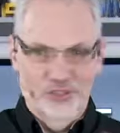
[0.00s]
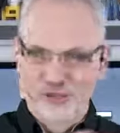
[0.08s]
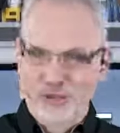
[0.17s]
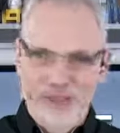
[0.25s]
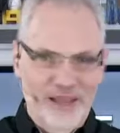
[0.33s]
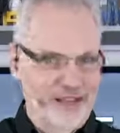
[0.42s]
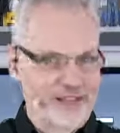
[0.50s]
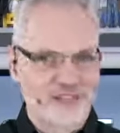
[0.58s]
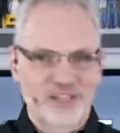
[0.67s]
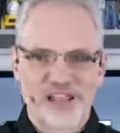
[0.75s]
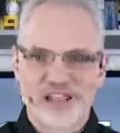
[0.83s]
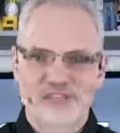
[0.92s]
repetitive
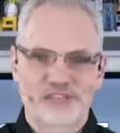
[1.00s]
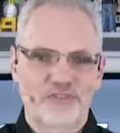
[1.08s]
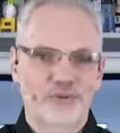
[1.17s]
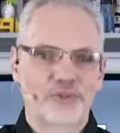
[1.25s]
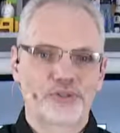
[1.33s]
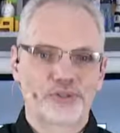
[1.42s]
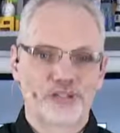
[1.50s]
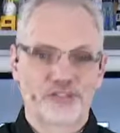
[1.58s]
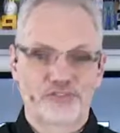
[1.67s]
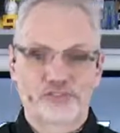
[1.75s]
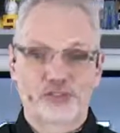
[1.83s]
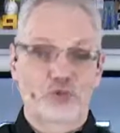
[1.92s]
task, if you were doing this
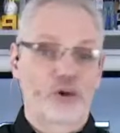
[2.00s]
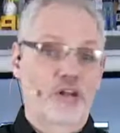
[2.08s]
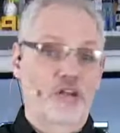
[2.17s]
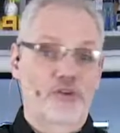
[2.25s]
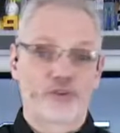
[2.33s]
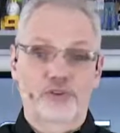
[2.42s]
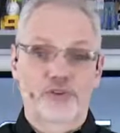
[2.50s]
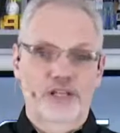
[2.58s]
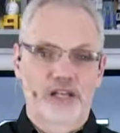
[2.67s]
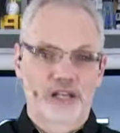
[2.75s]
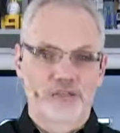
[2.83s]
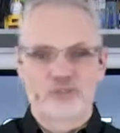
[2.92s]
for 20 or 30
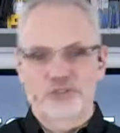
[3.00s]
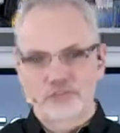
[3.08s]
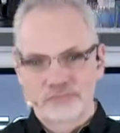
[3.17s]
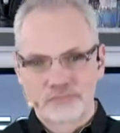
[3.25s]
items,